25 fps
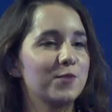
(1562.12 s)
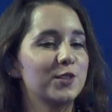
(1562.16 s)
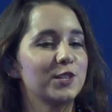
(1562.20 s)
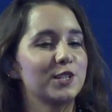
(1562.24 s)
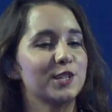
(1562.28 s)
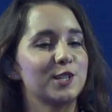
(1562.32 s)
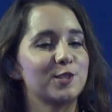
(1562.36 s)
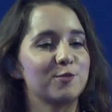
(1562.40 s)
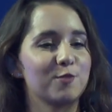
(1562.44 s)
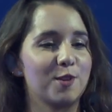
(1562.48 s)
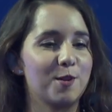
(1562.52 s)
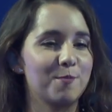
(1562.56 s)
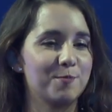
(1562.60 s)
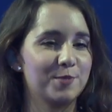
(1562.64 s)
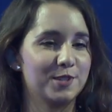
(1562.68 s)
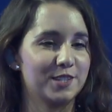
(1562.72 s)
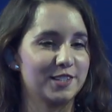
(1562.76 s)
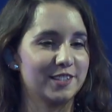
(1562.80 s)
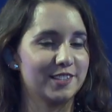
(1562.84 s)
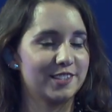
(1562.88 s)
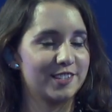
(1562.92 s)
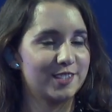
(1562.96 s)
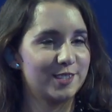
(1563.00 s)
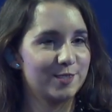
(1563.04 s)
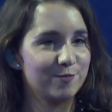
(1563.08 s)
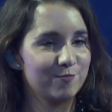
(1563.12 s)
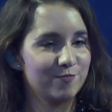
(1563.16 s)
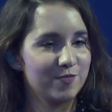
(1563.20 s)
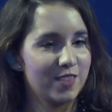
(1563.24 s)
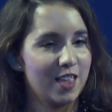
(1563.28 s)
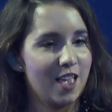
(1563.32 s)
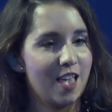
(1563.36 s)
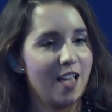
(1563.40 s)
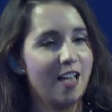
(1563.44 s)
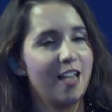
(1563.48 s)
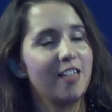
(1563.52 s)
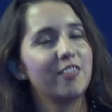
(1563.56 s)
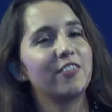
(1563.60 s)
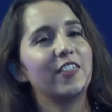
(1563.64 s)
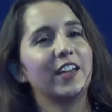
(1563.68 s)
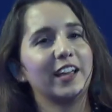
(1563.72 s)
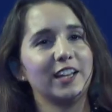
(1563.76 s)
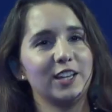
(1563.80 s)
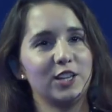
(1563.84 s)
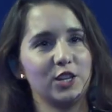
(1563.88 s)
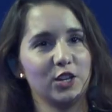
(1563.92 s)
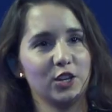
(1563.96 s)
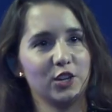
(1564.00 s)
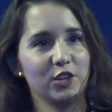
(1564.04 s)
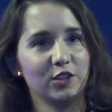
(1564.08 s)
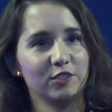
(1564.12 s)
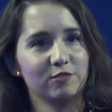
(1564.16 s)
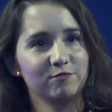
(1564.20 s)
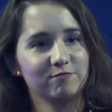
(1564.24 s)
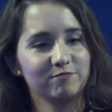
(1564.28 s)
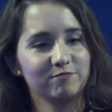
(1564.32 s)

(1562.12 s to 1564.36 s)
the disruptors. Thank you.